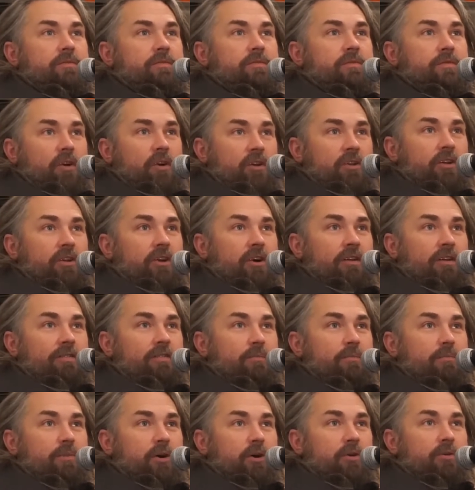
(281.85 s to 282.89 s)
Falling off
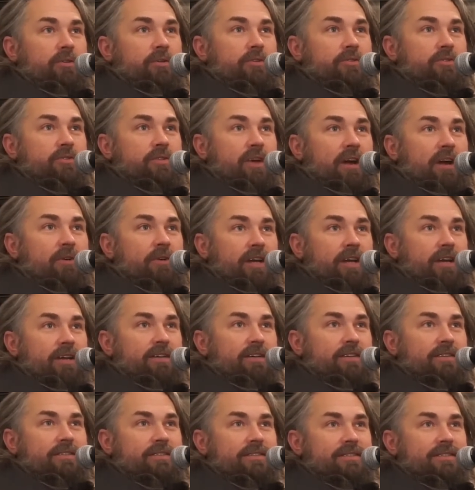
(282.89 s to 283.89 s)
a boat and drowning.